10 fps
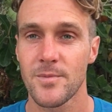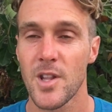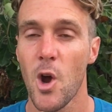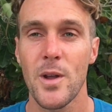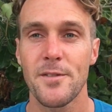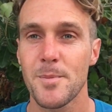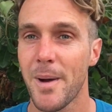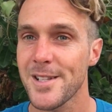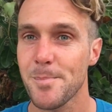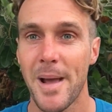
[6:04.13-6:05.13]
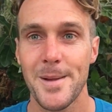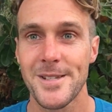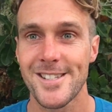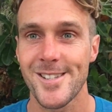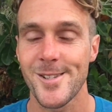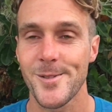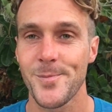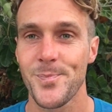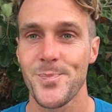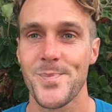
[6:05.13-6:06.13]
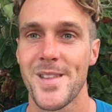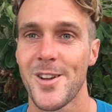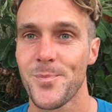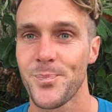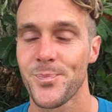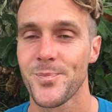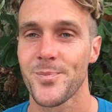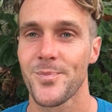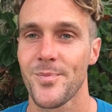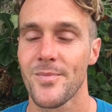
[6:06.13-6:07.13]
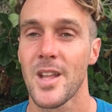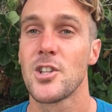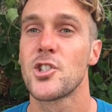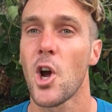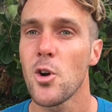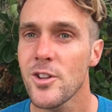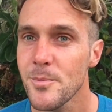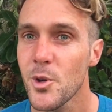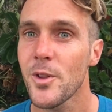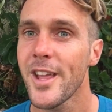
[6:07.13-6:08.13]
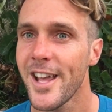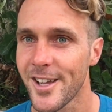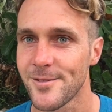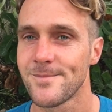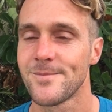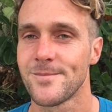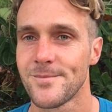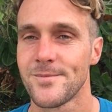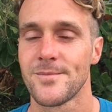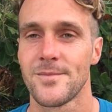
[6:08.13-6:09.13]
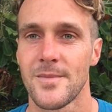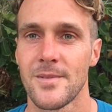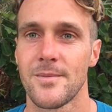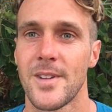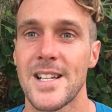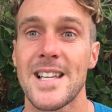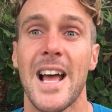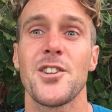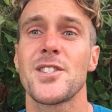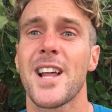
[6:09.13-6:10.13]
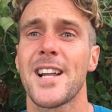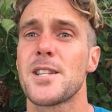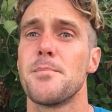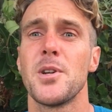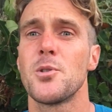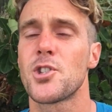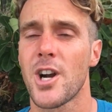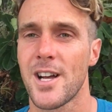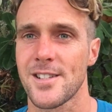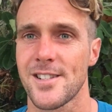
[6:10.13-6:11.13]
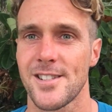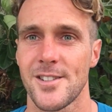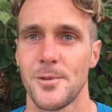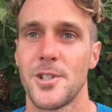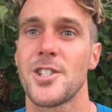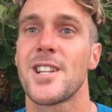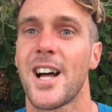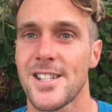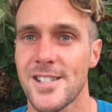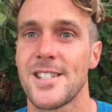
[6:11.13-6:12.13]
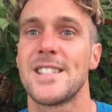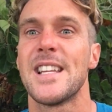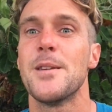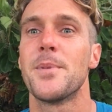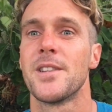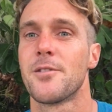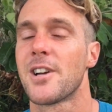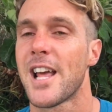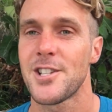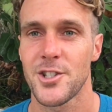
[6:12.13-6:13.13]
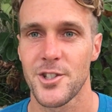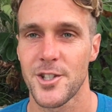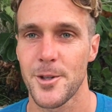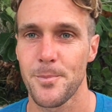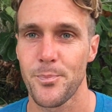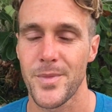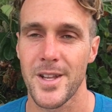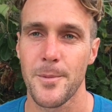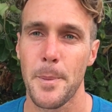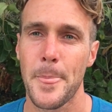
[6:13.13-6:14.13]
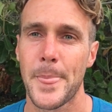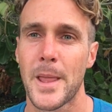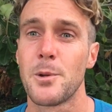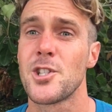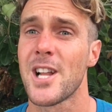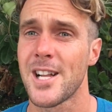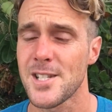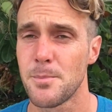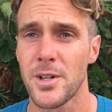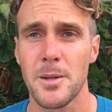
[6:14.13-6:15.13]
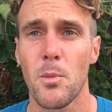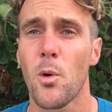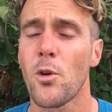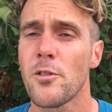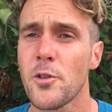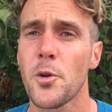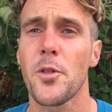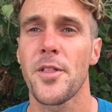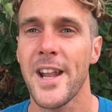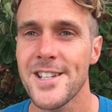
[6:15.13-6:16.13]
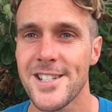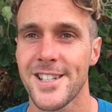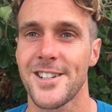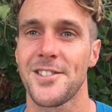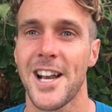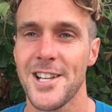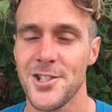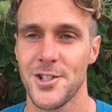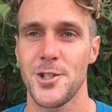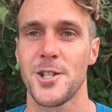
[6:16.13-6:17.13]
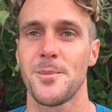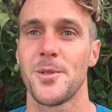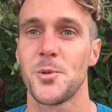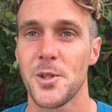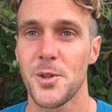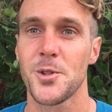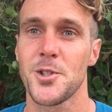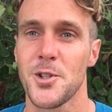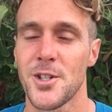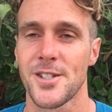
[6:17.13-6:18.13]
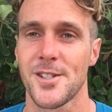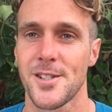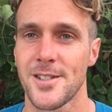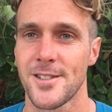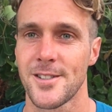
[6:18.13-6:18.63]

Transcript: No ifs, buts, maybes. Yeah? Show them you're there. That's how you start to build trust, which starts to deepen the relationship, yeah? Which starts to bring more of an authentic relationship with your students.